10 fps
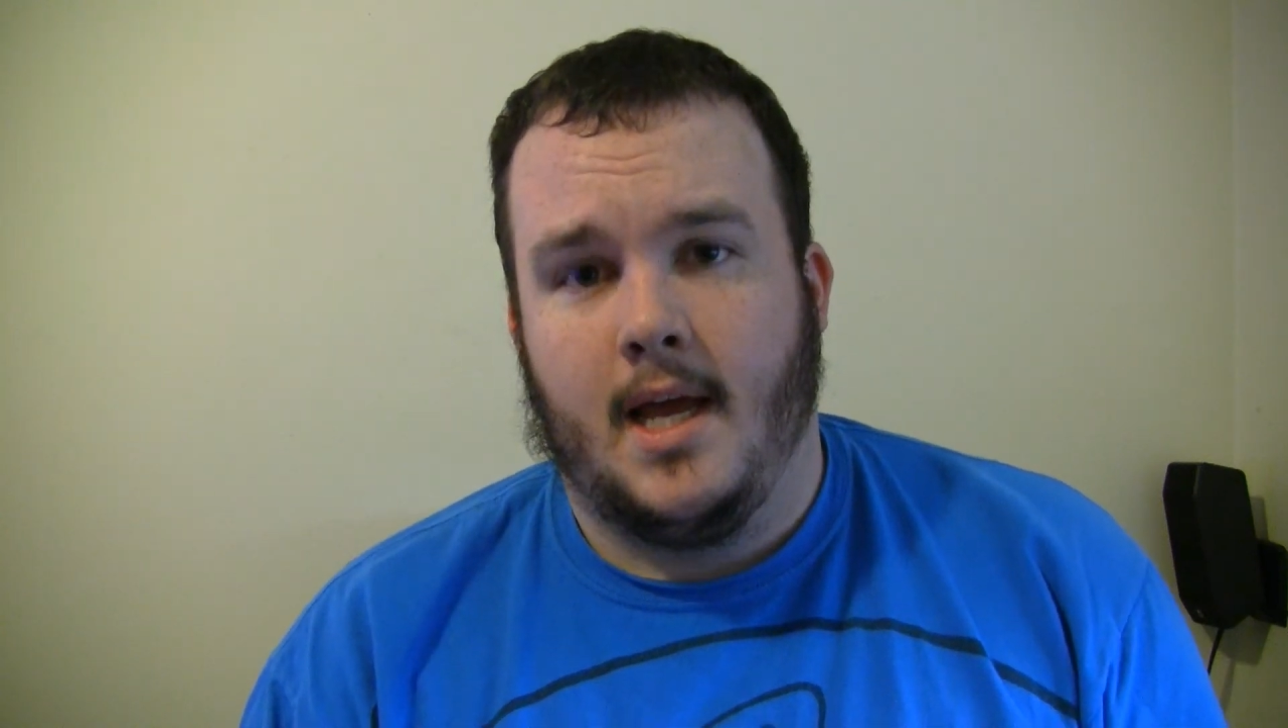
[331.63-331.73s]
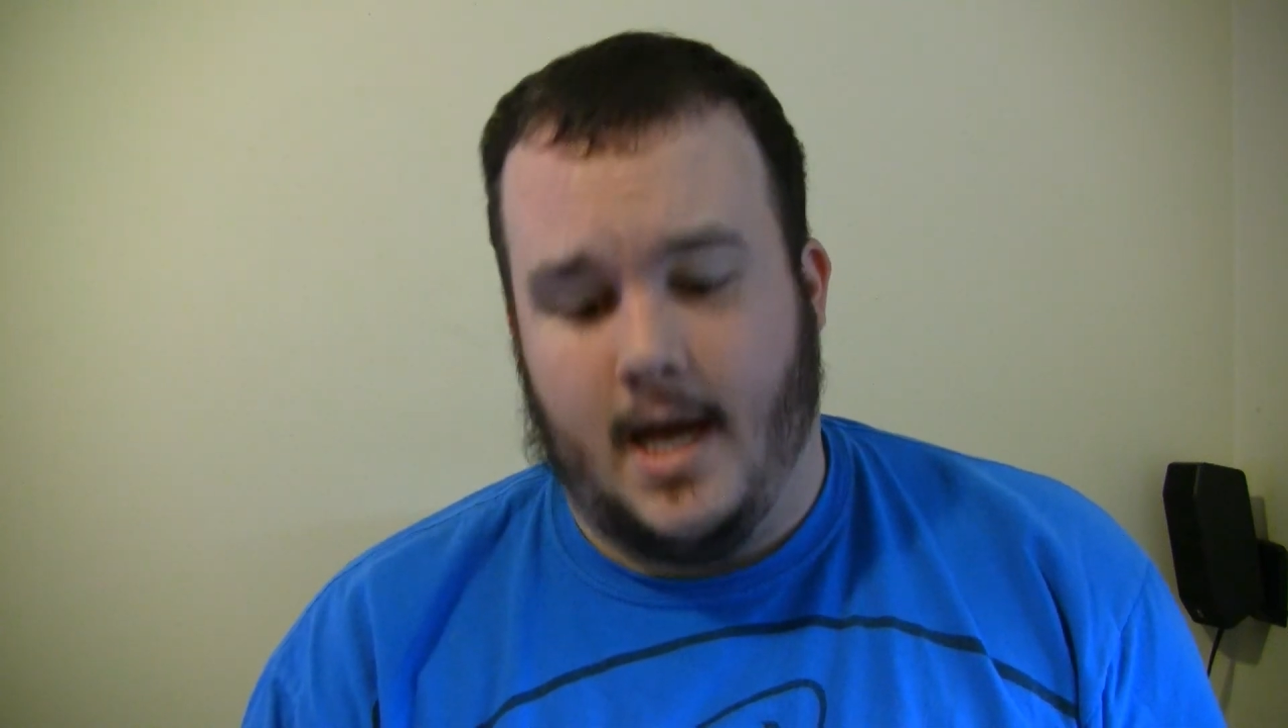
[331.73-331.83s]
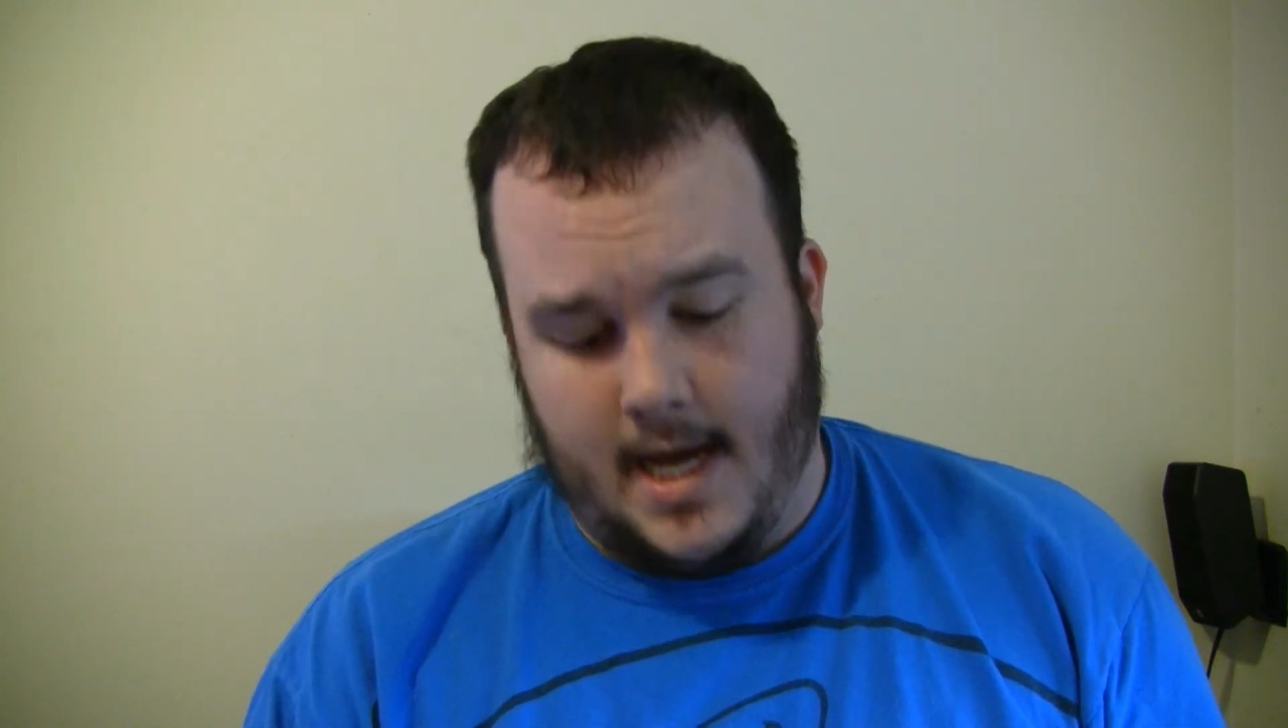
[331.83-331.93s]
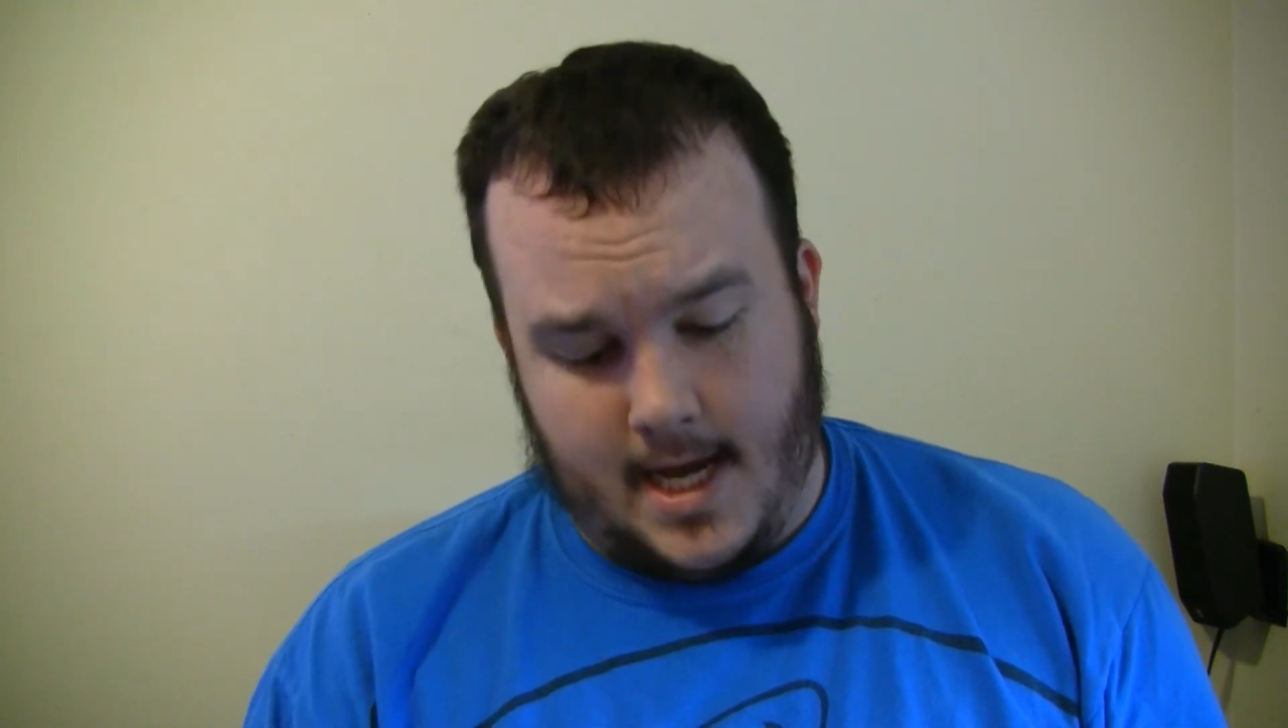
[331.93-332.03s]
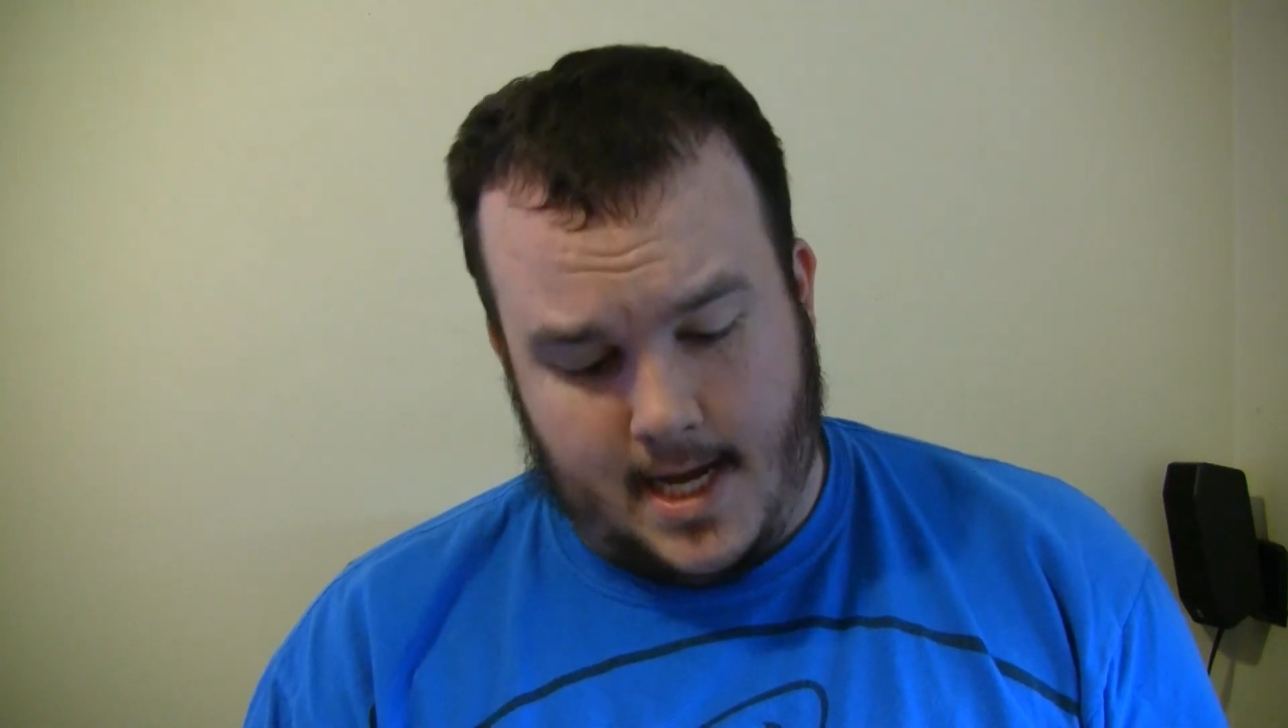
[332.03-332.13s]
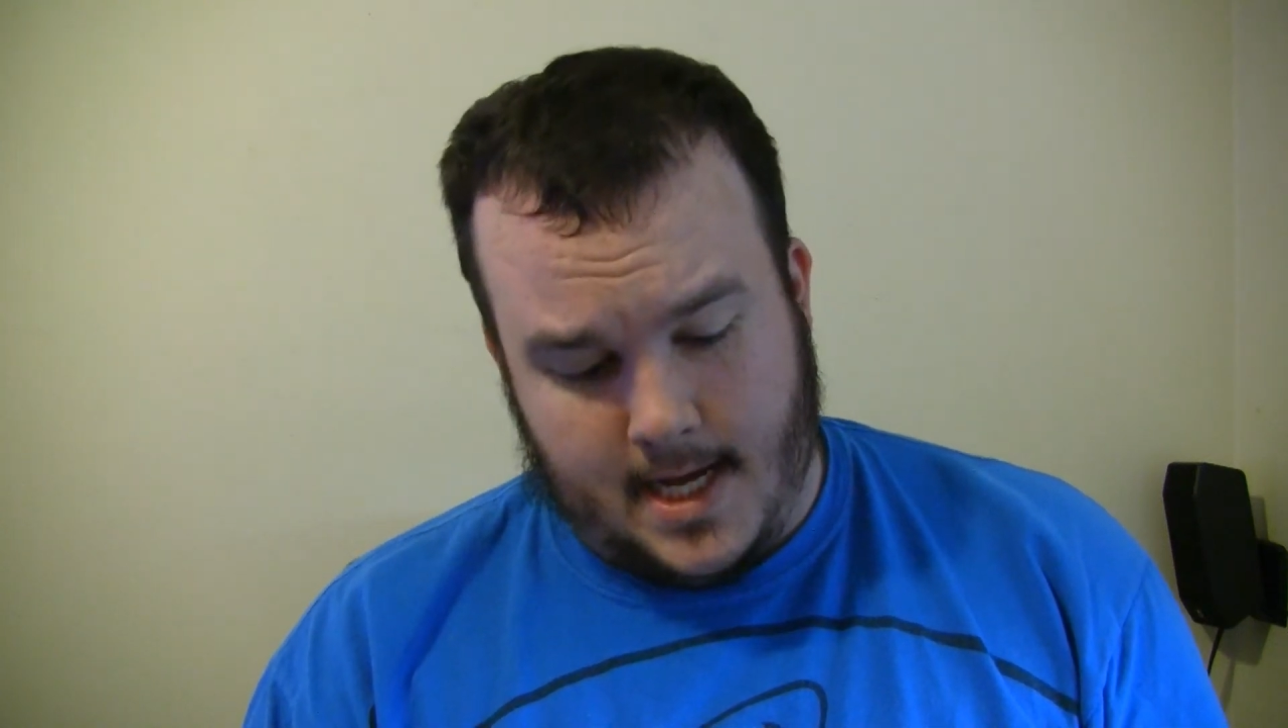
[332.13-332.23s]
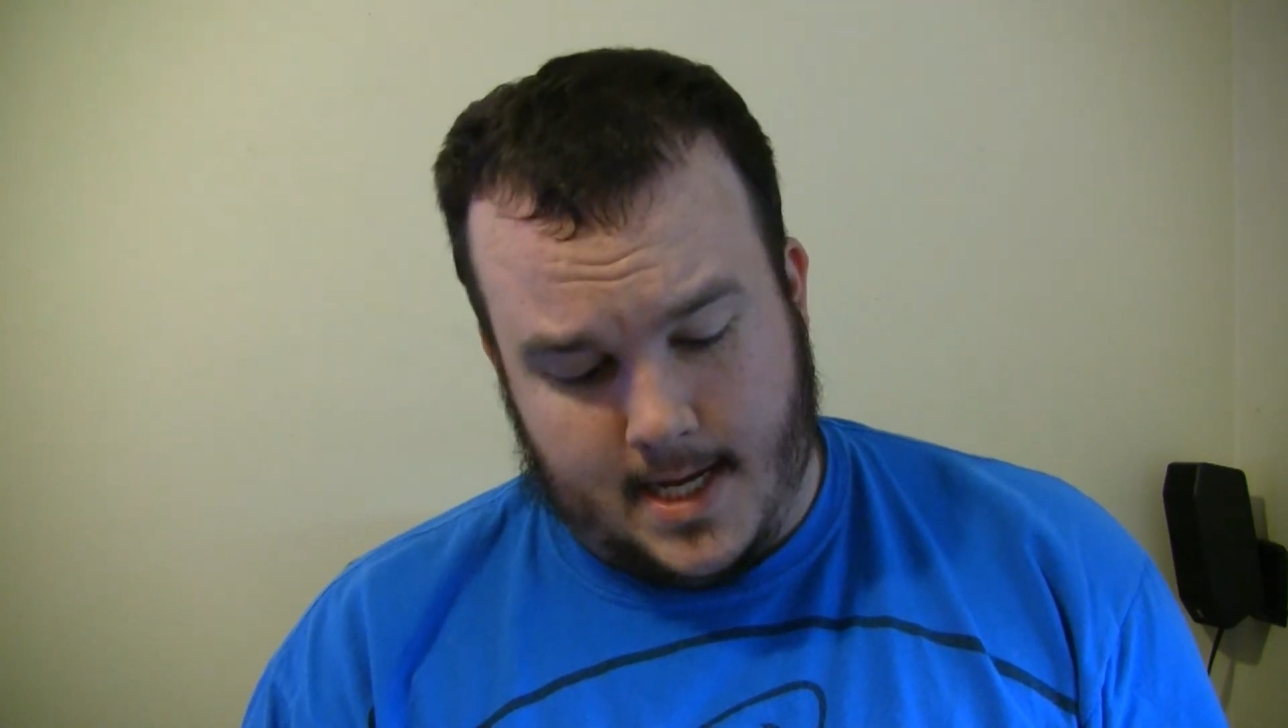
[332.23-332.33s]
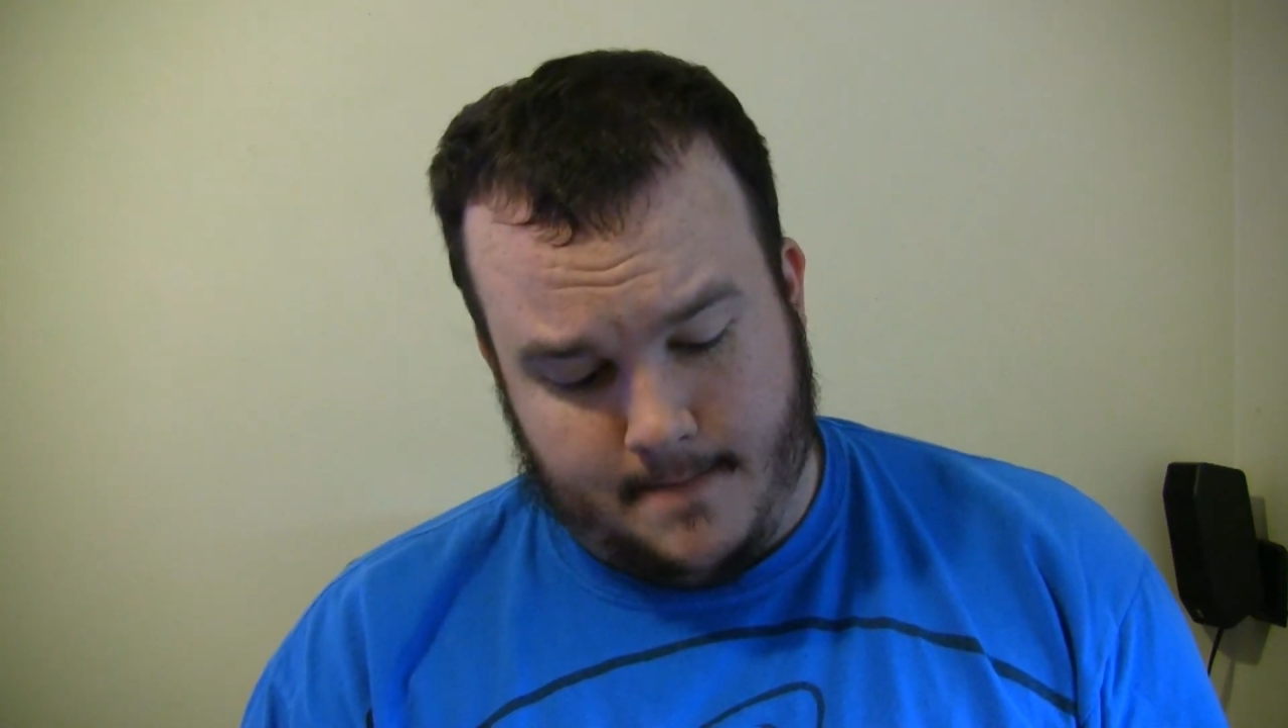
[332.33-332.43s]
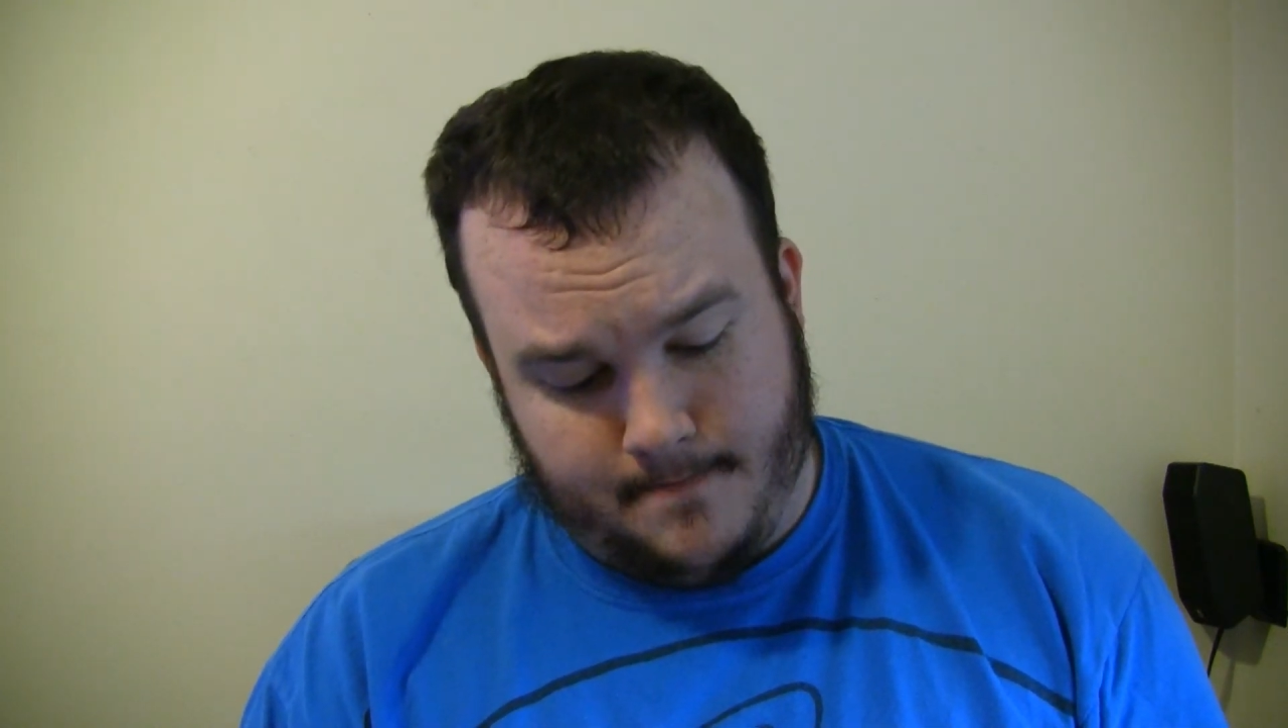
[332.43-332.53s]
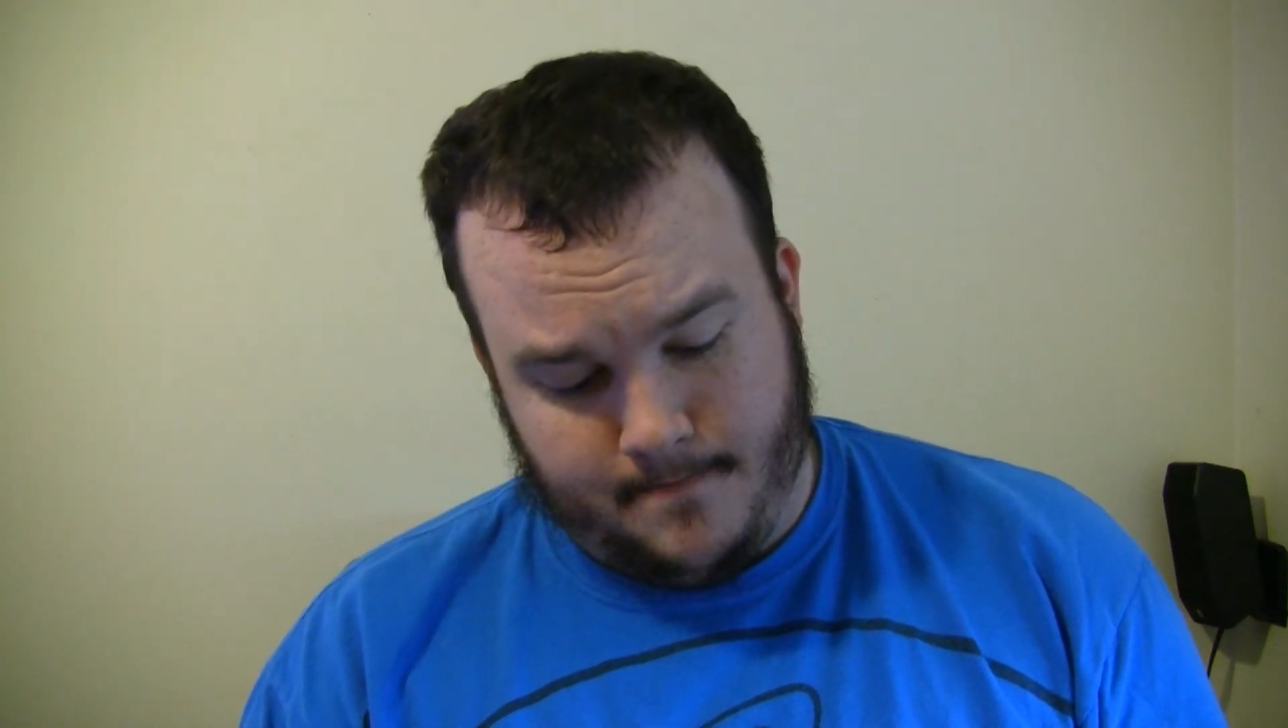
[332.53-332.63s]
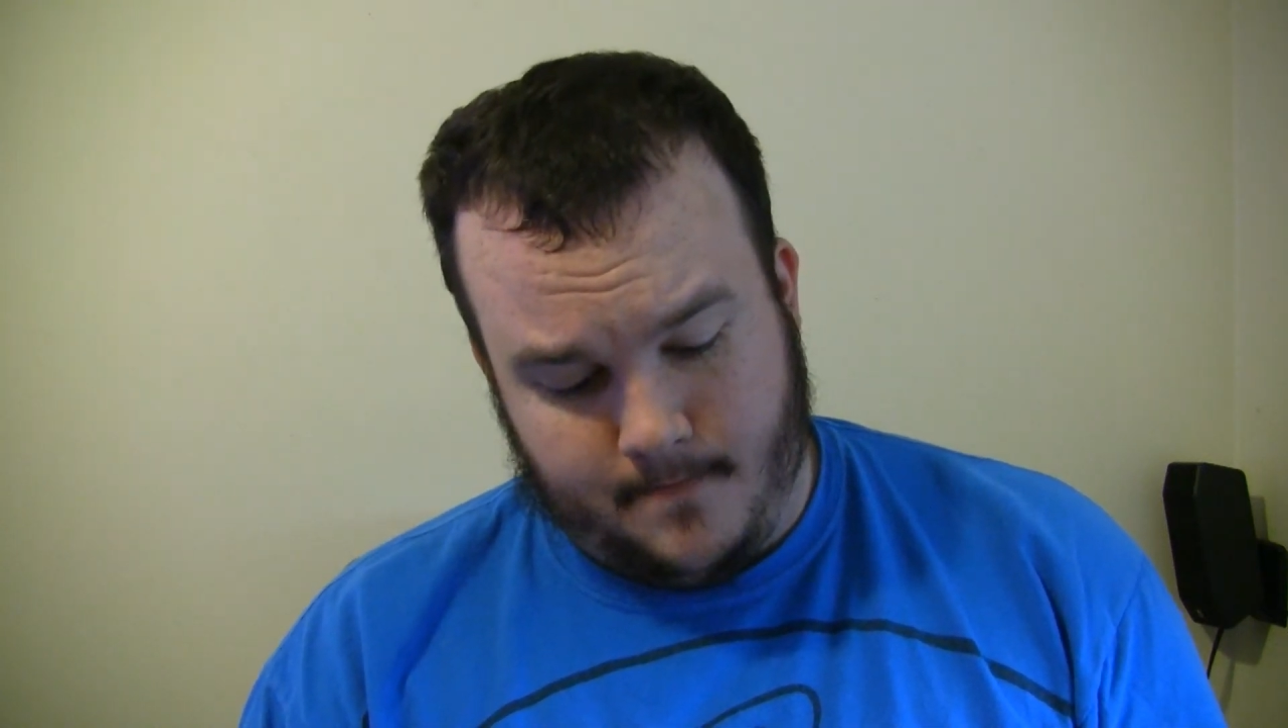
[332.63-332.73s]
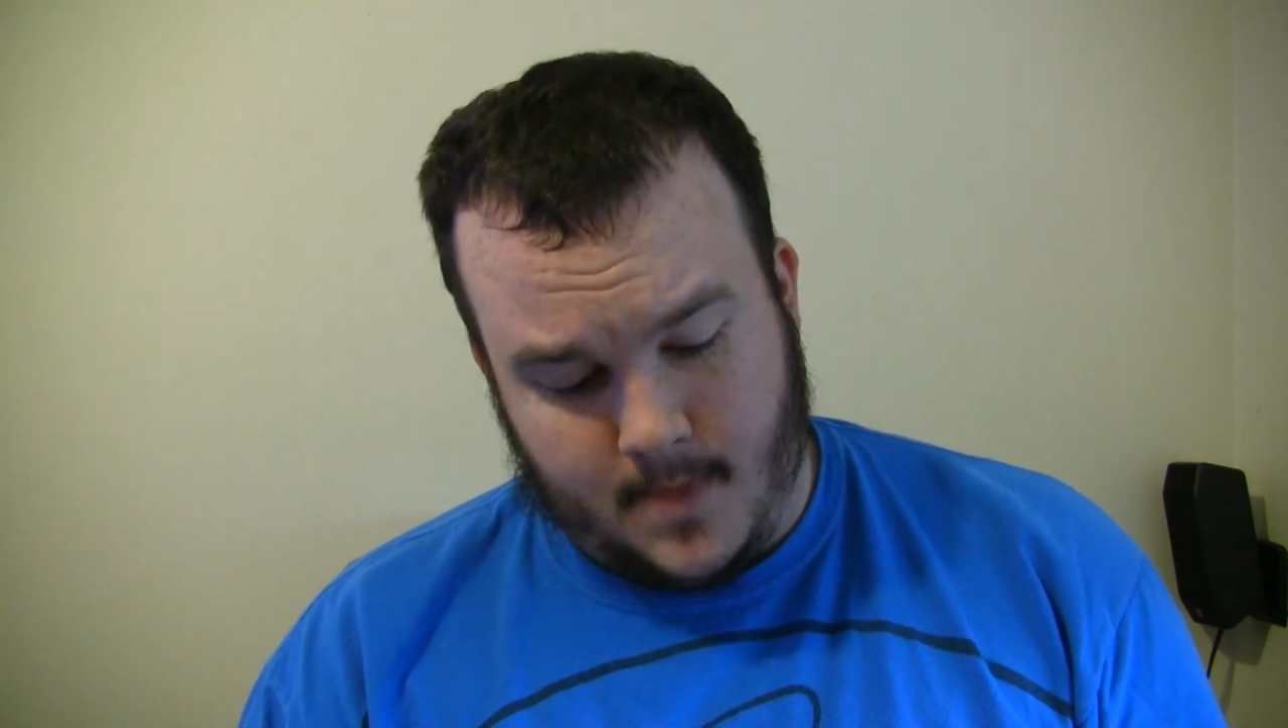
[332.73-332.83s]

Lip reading: I